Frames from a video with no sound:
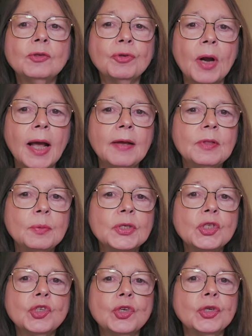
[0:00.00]
drive that
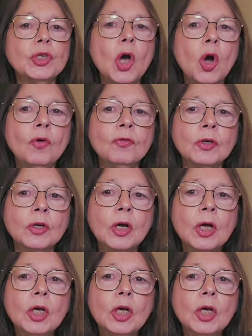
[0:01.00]
was turned over